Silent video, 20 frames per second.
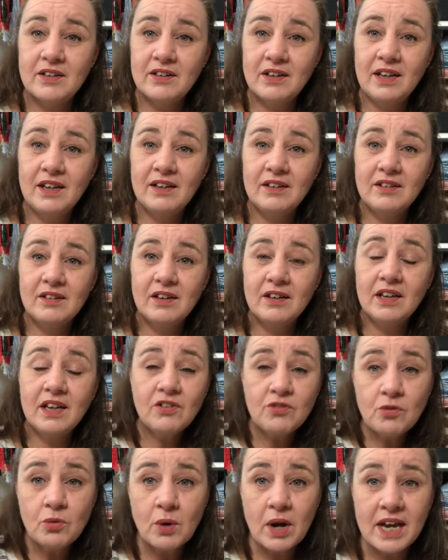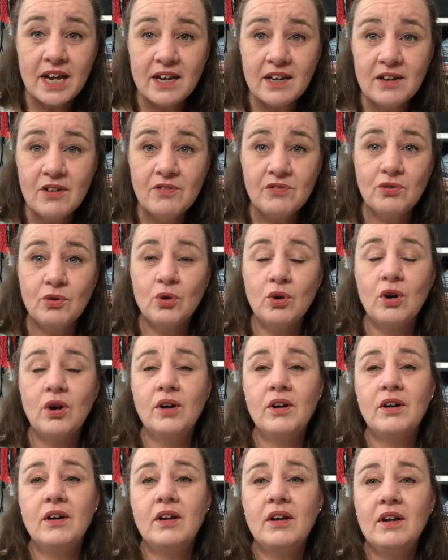in the giveaway for